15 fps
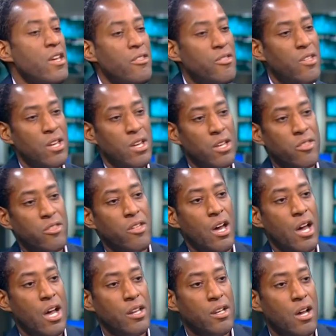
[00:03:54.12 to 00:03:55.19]
they think
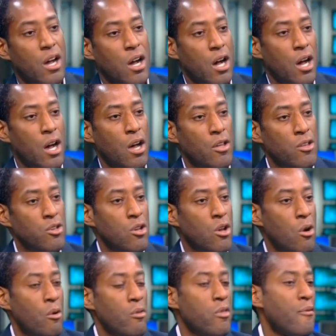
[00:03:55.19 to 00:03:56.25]
that you
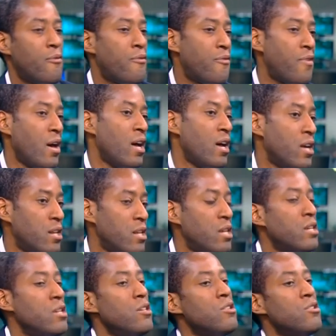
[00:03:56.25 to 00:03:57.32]
know, the Fed
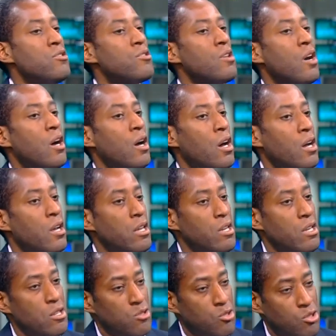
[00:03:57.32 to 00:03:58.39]
is
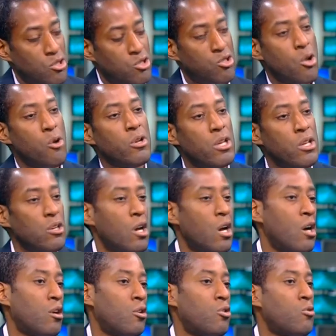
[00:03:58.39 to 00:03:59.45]
stoking
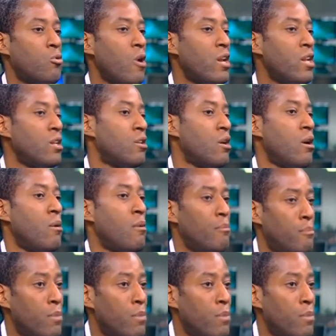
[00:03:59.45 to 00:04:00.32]
credit